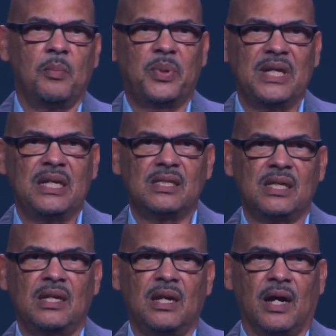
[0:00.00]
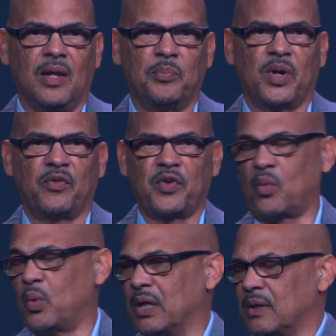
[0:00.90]
pleasing, and perfect
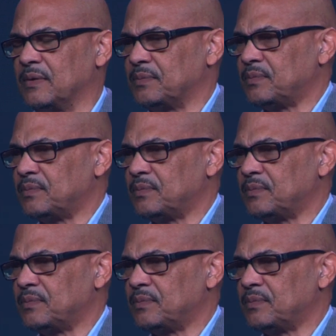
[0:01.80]
will."